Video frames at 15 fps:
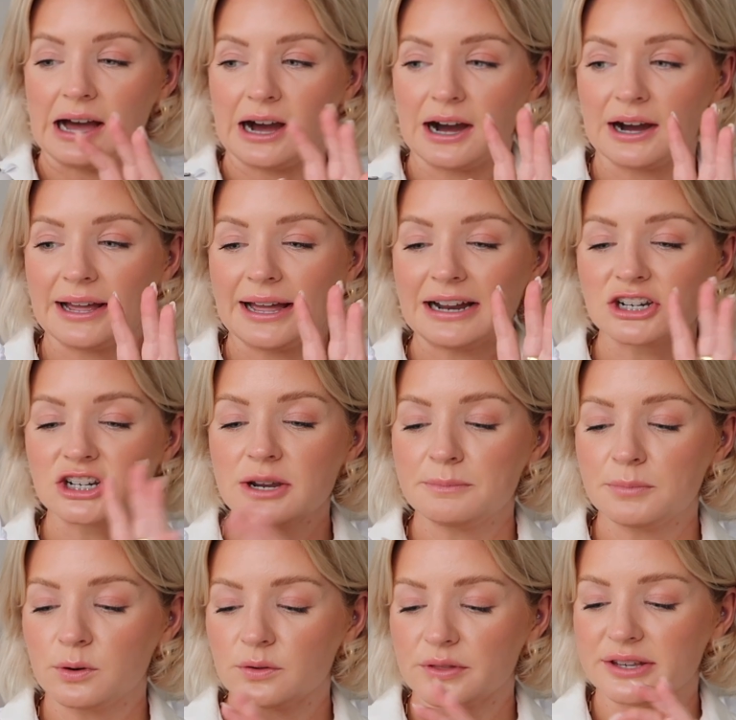I actually
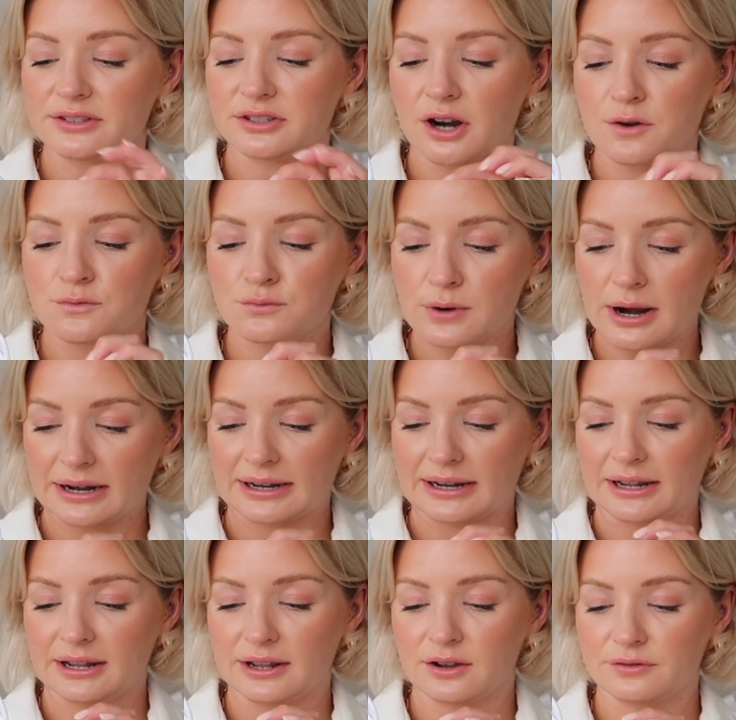bought these
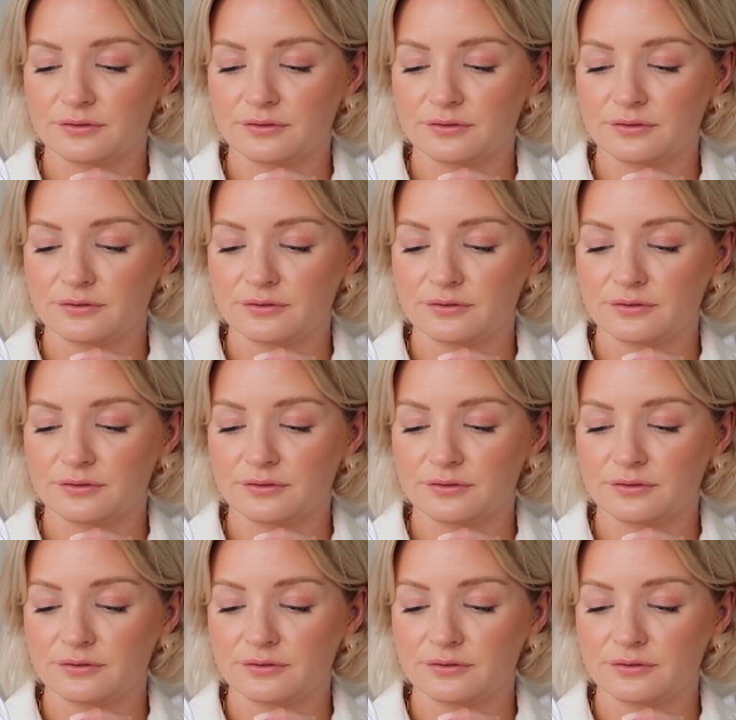directly